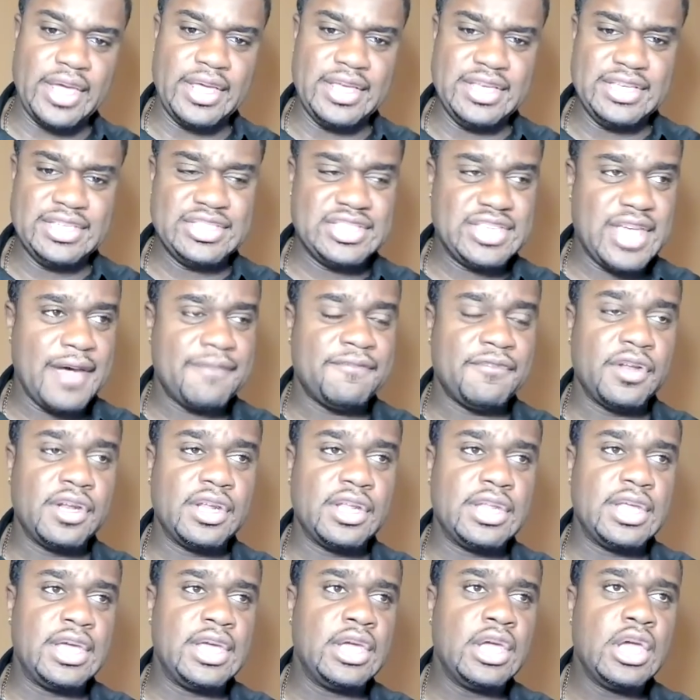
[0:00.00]
He's
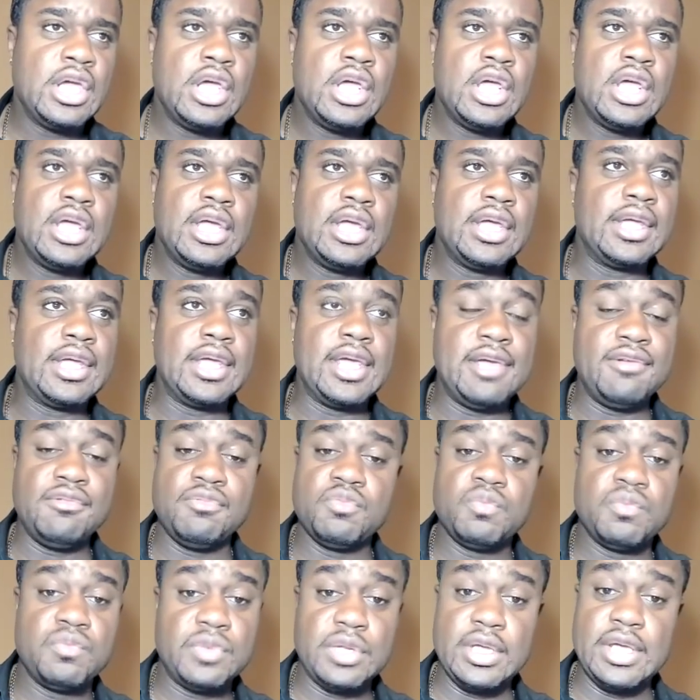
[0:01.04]
definitely,
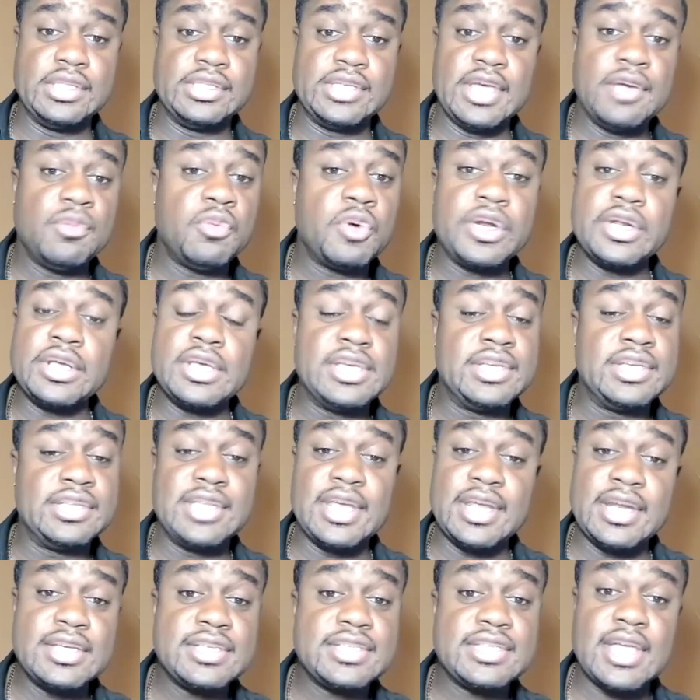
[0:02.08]
he did what he
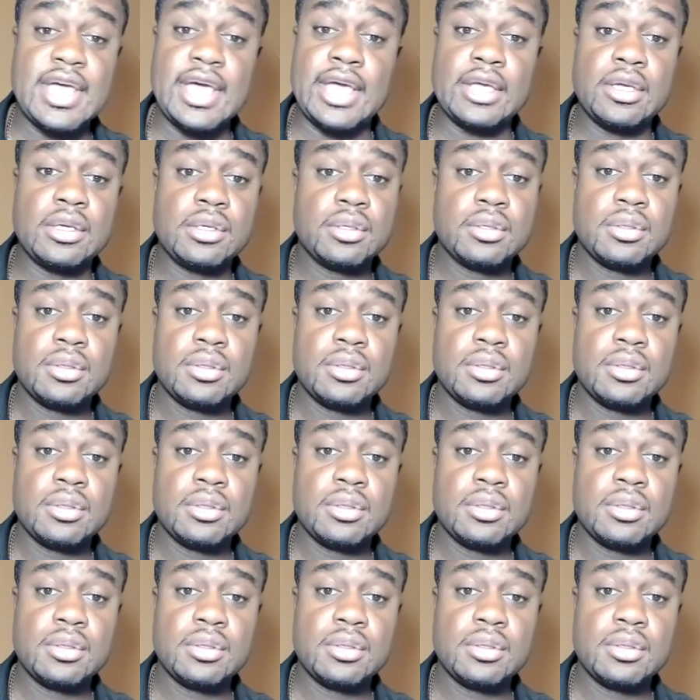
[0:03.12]
did his thing.